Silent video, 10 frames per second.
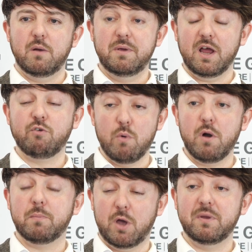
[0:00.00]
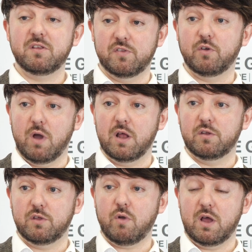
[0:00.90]
I mean, I grew up coming to the
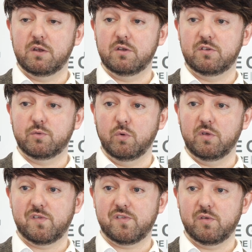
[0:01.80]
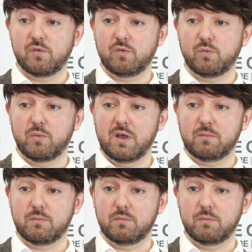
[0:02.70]
Grand. The Grand was
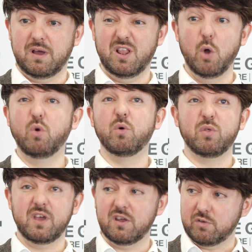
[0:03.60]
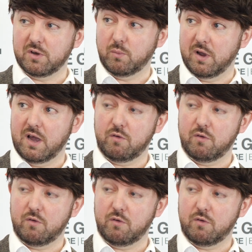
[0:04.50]
my local theatre in a way.